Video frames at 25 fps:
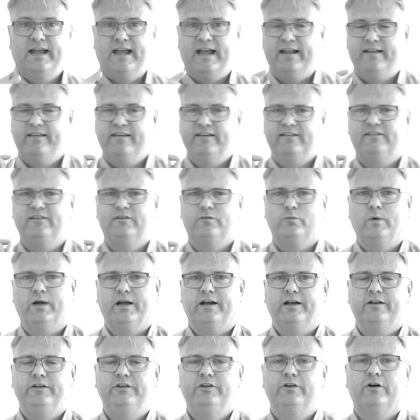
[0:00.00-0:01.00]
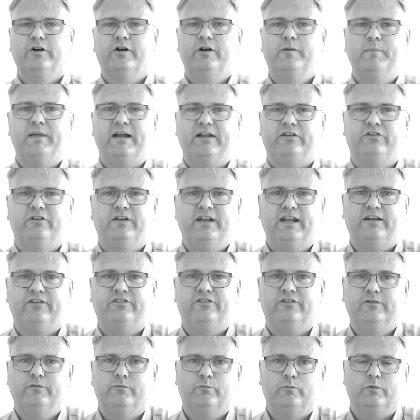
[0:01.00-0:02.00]
And this is where your
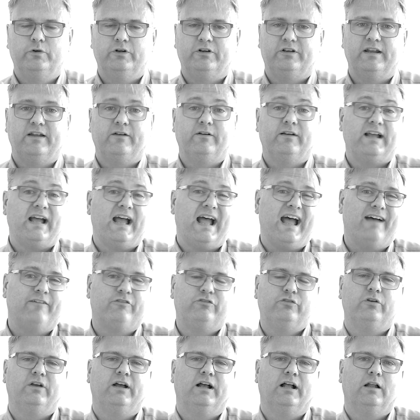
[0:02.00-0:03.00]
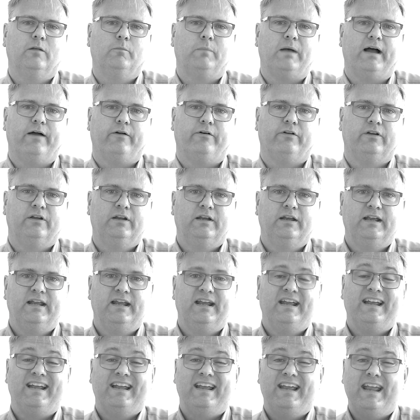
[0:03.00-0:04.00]
imagination would have to help out.
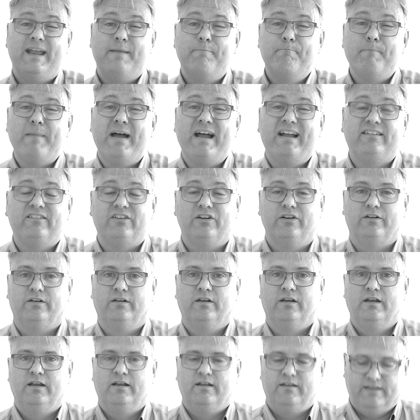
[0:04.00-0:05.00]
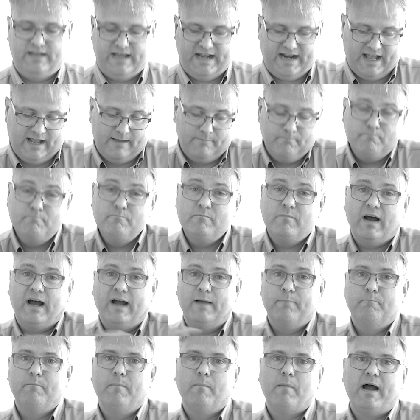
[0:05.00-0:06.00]
Imagine that
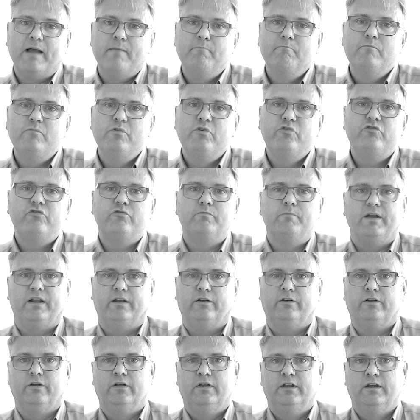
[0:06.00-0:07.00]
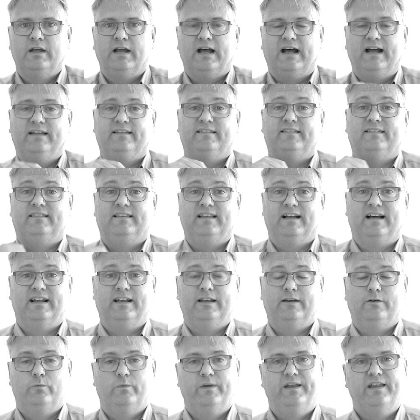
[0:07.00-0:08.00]
my movement, I
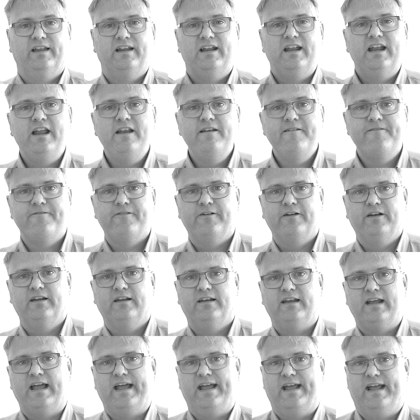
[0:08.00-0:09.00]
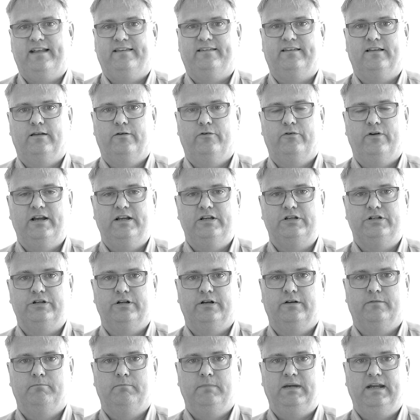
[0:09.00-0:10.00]
started with an infinite
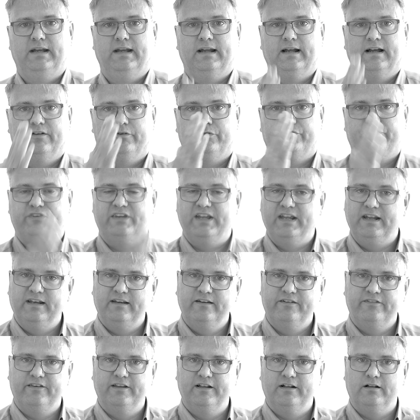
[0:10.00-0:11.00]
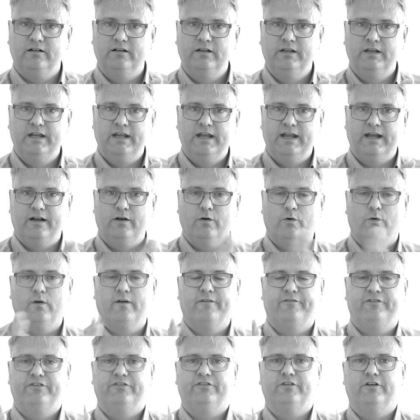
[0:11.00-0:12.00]
acceleration, meaning I was standing still and all
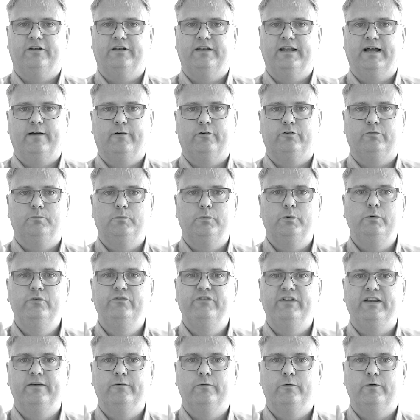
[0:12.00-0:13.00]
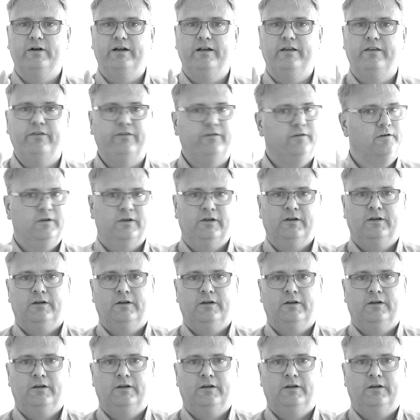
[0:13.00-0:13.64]
of a sudden I was moving with,